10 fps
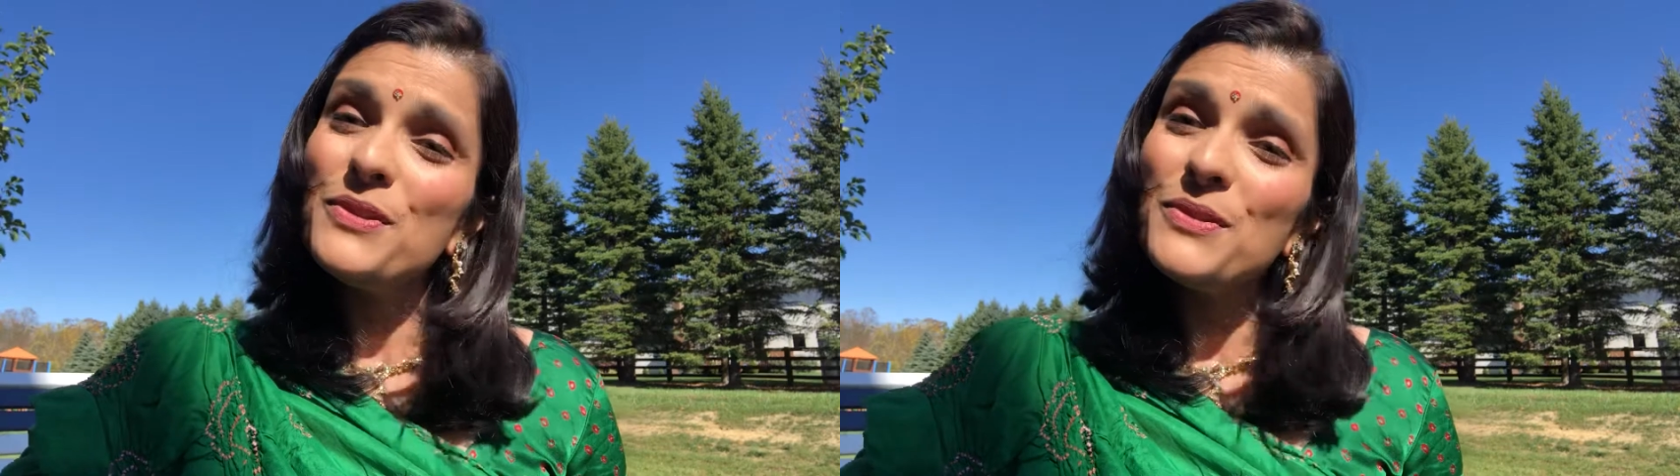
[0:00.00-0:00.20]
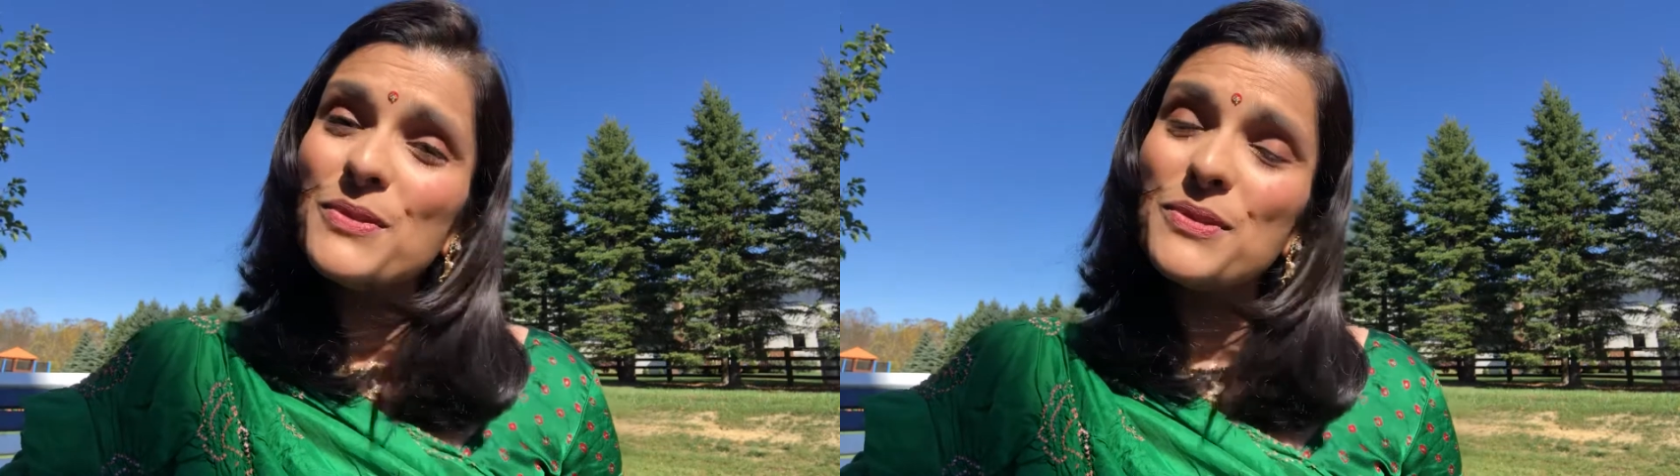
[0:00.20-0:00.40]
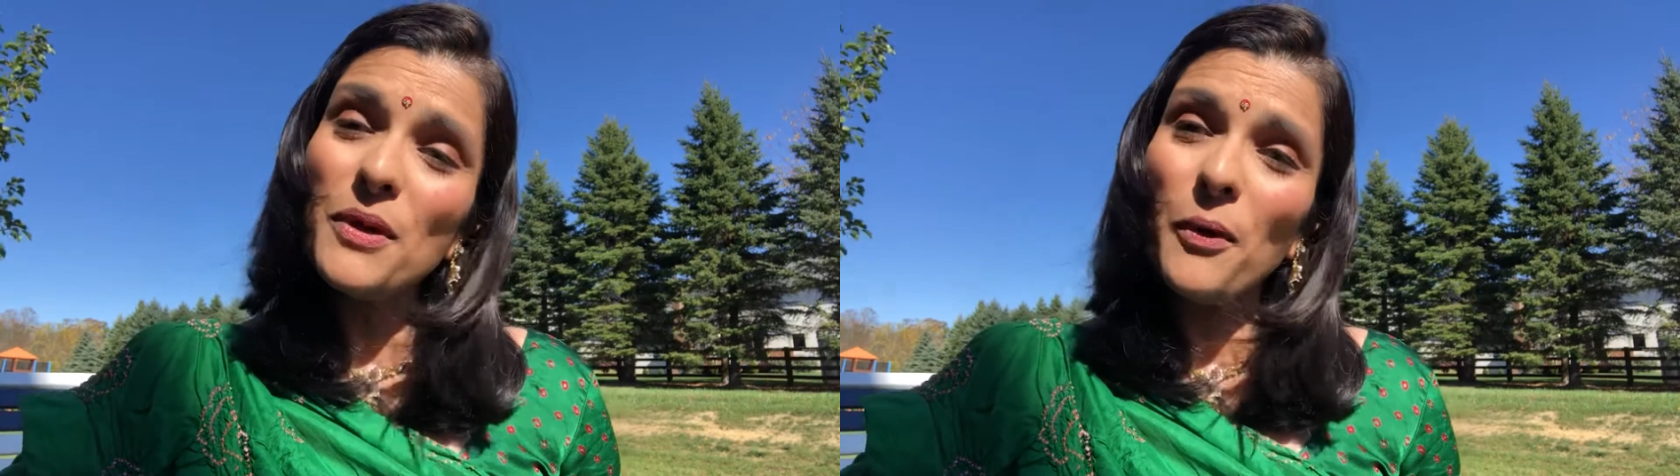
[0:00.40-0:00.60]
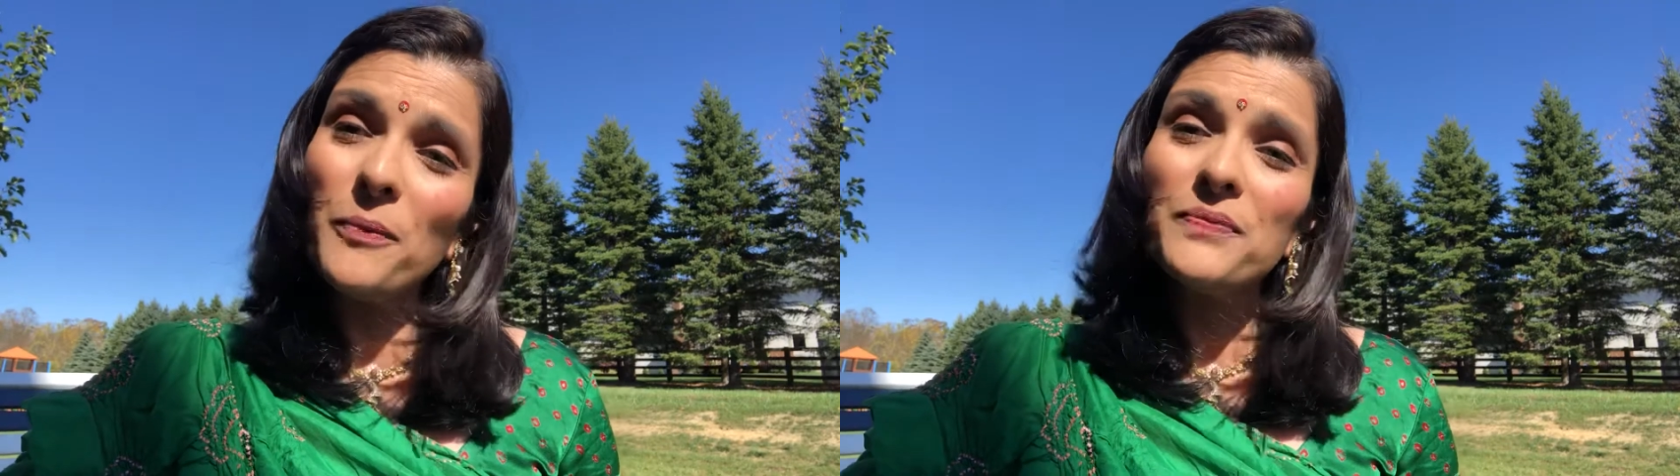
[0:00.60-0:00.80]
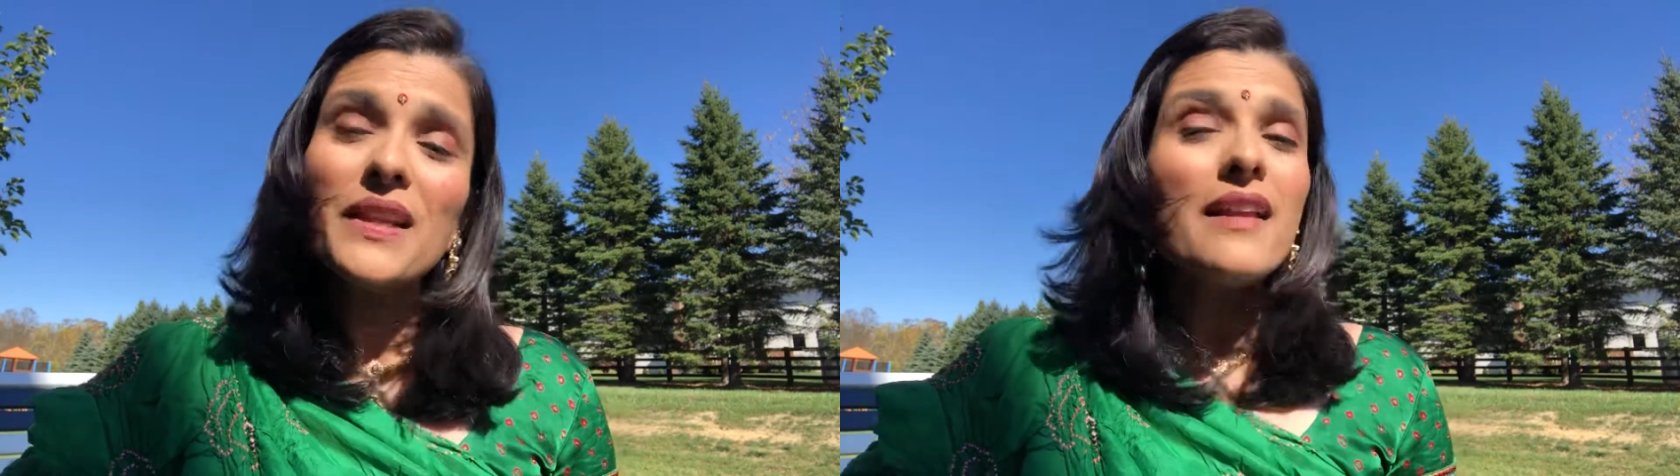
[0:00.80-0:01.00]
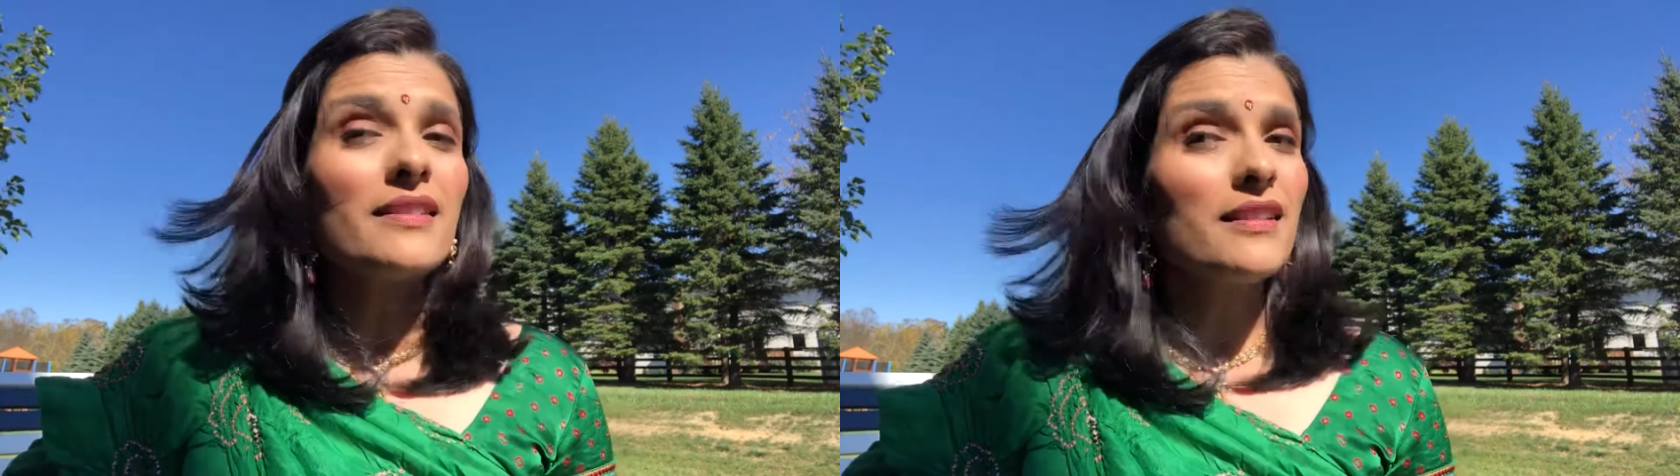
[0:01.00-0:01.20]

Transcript: So the